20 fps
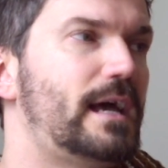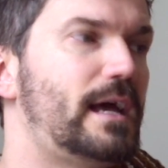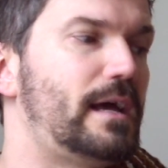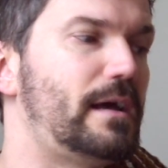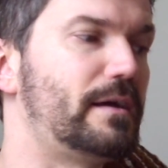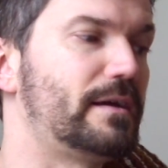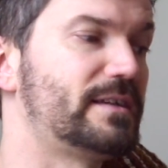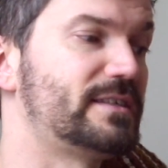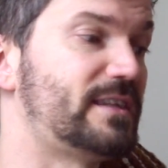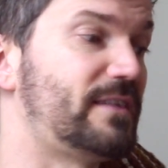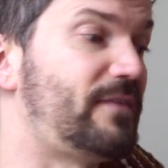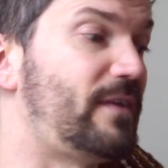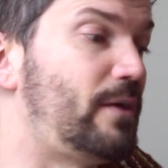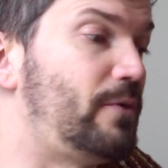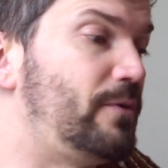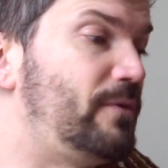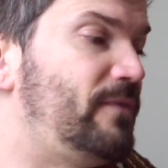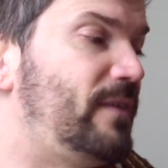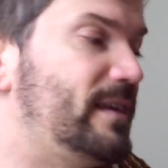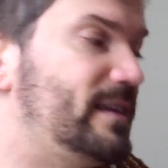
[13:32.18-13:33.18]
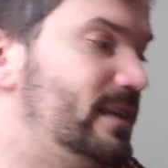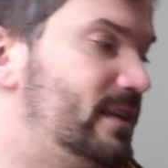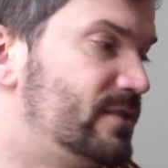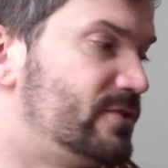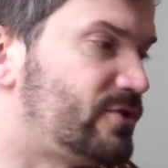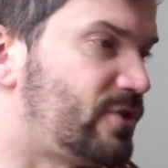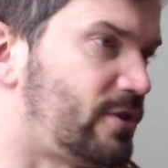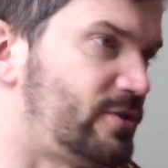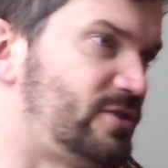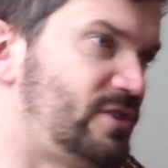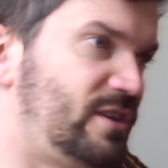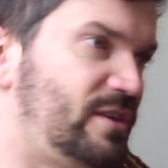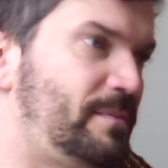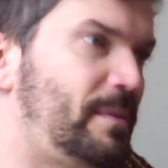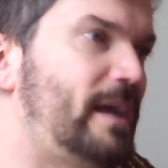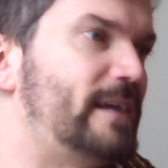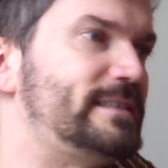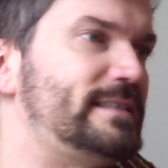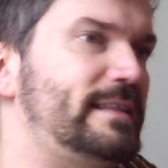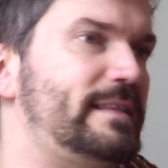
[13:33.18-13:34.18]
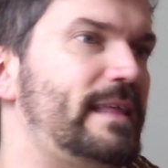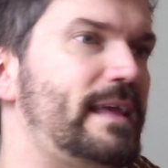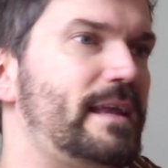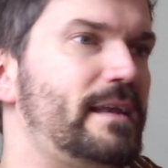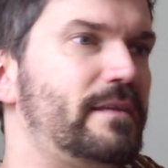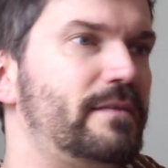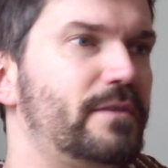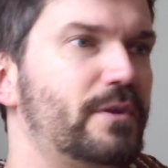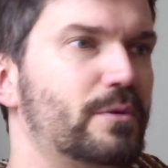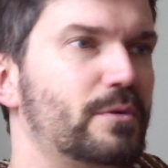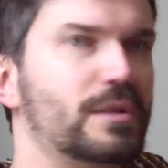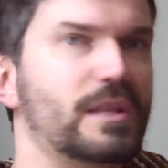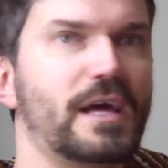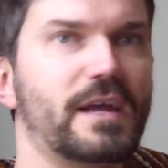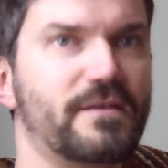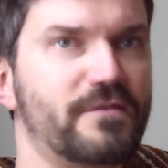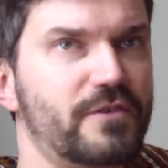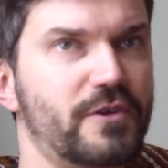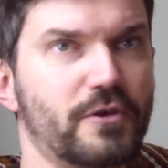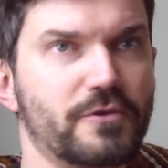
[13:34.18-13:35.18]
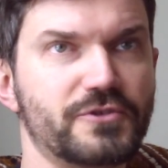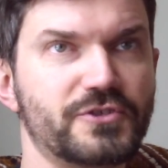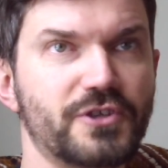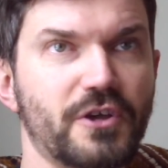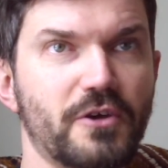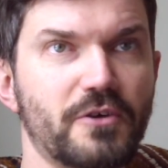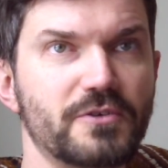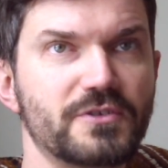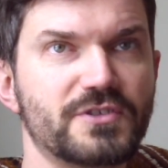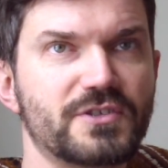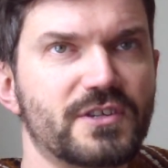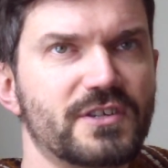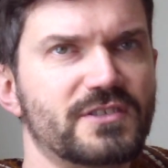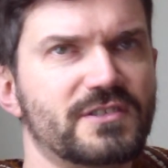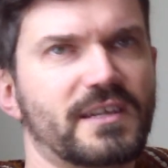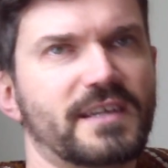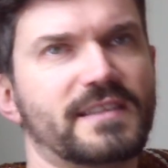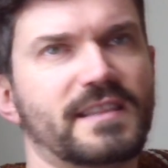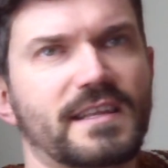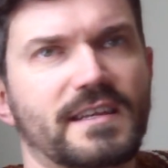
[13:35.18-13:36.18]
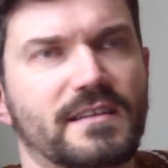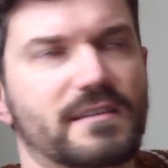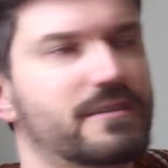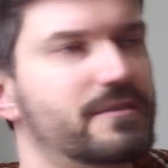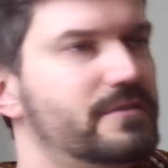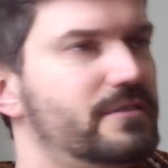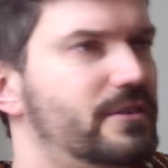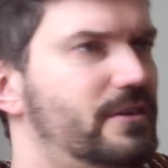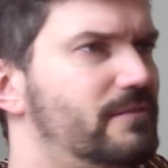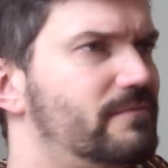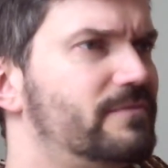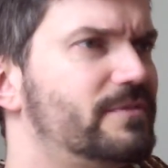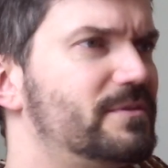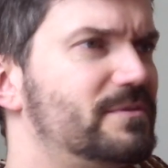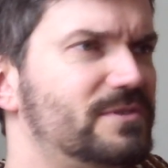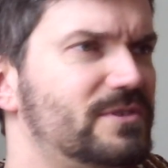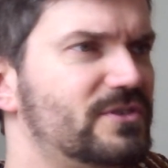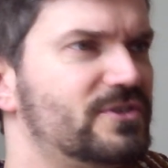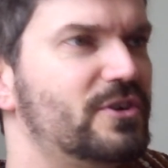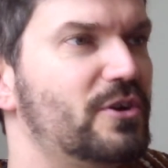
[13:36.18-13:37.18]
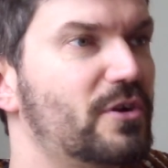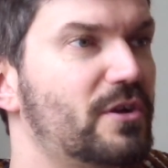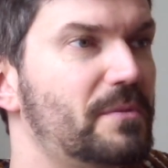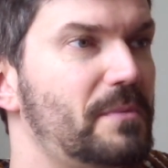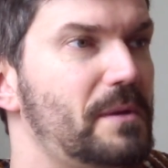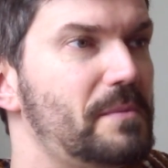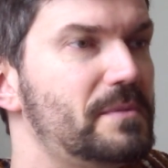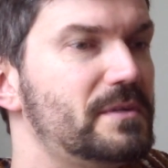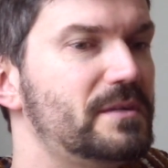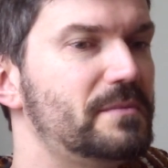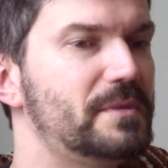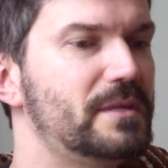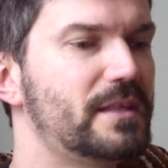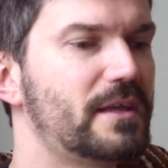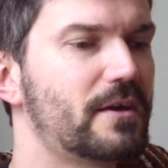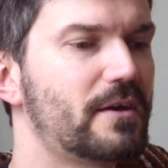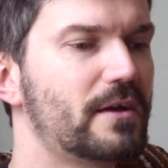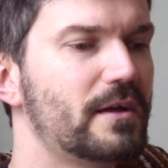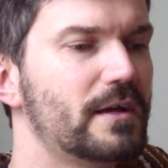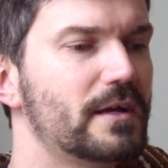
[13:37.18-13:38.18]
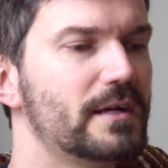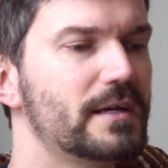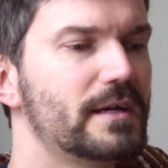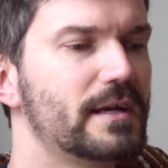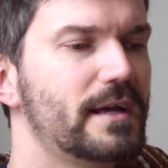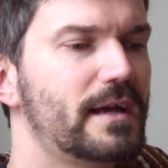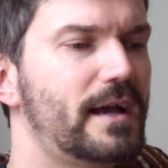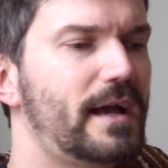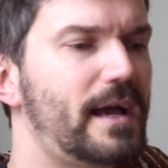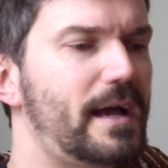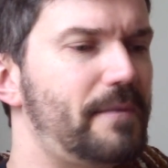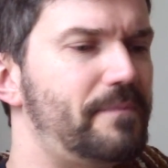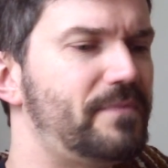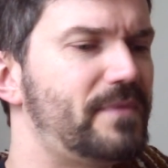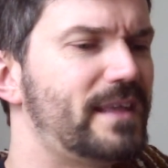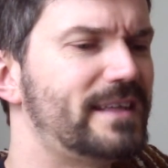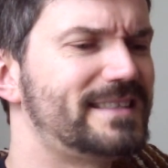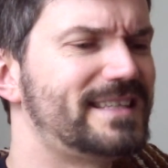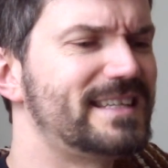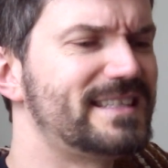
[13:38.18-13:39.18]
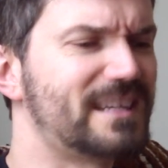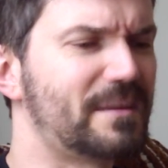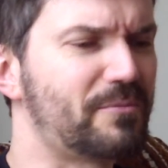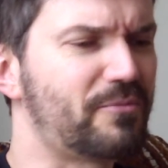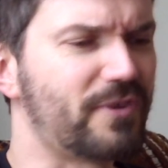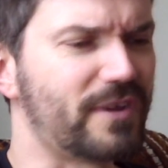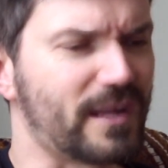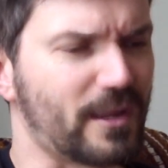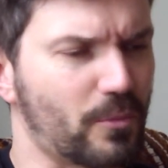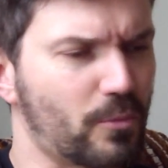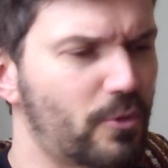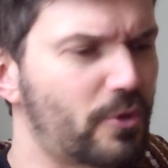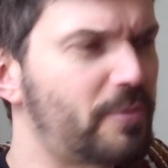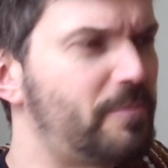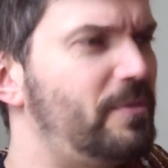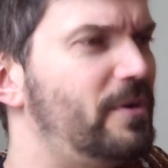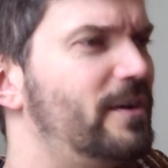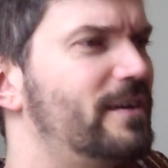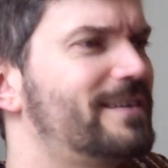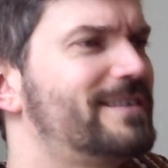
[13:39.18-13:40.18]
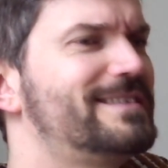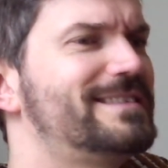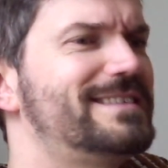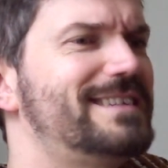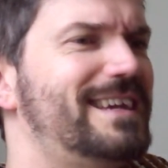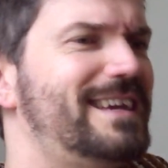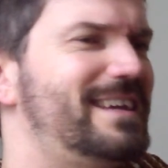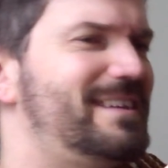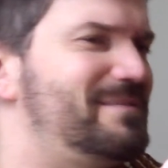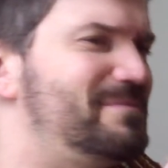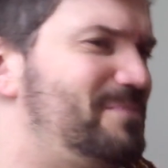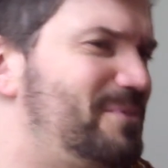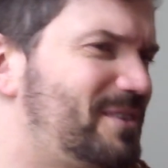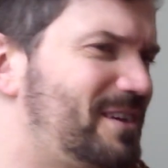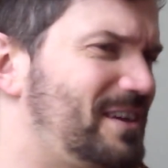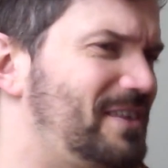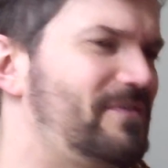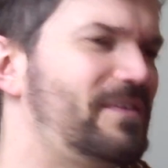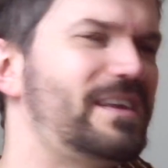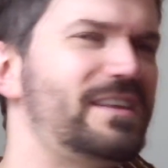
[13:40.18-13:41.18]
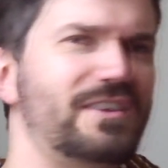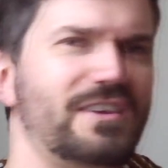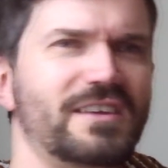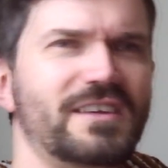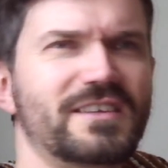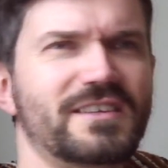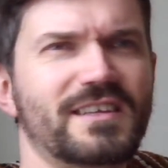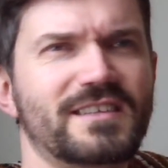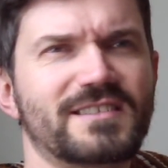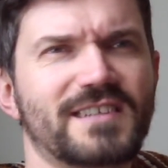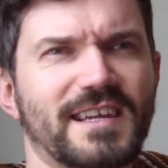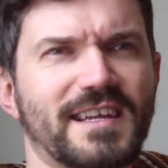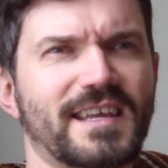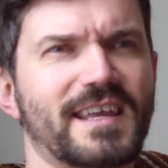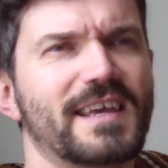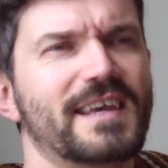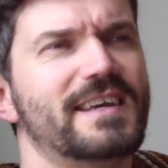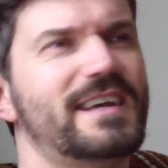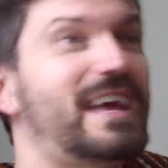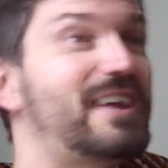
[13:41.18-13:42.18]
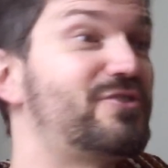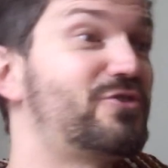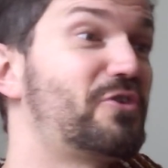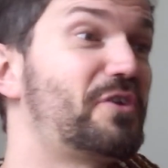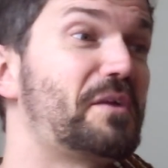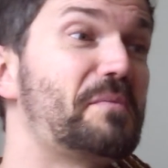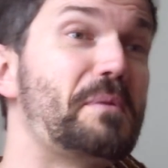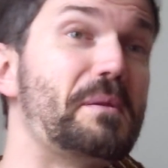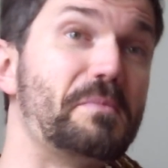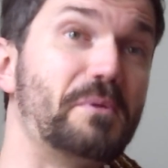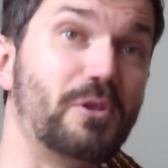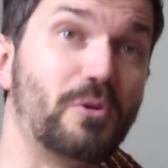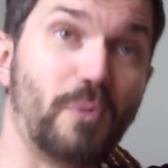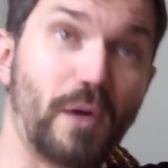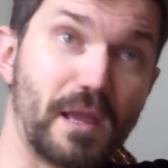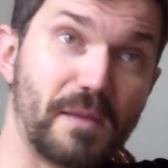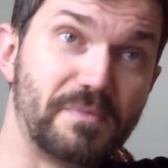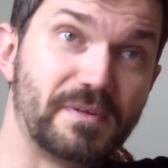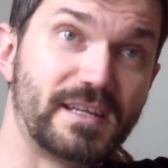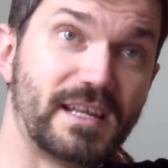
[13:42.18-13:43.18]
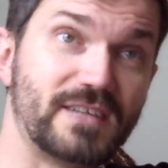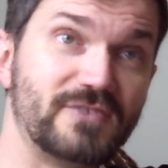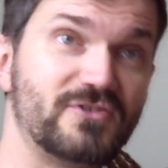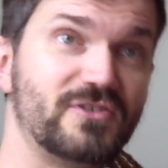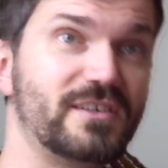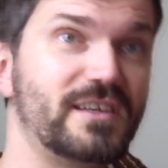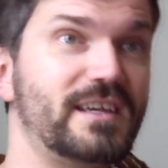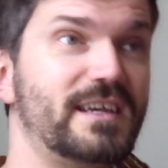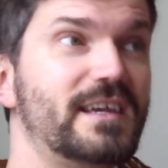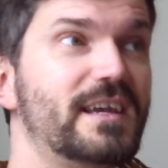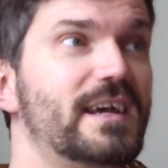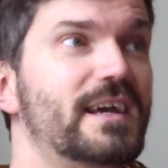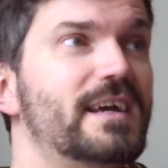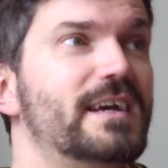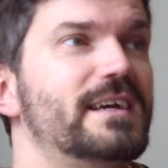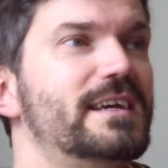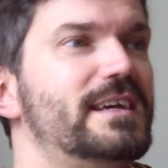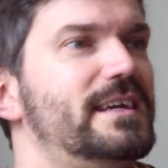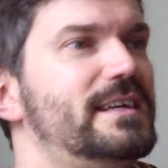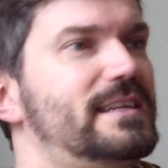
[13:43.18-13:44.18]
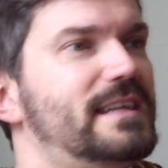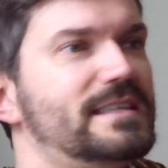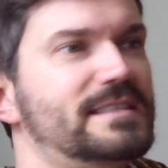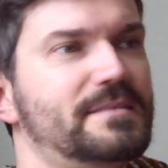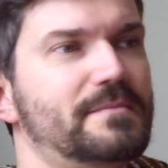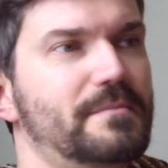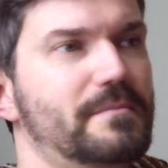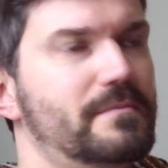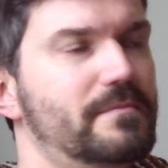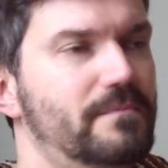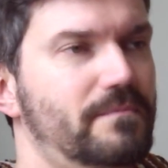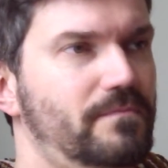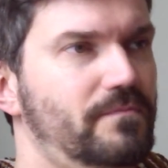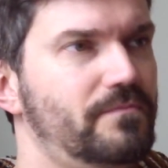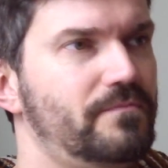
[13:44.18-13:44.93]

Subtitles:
Because I found if I didn't charge the deposit, then there were a lot of no-shows because like there was just no commitment to be there. And since I'm printing workbooks and booking a venue, it's like, and turning people away potentially, it doesn't